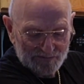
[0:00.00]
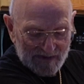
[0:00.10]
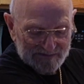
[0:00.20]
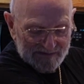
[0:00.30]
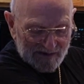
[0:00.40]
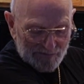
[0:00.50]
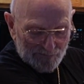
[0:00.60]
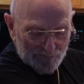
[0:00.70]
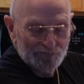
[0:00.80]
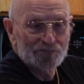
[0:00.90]
that's them,
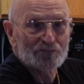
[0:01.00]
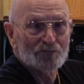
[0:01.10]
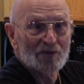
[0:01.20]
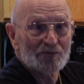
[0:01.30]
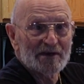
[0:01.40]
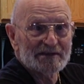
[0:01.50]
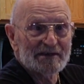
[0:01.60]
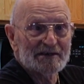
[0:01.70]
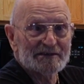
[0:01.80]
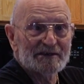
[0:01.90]
right
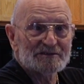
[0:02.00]
there.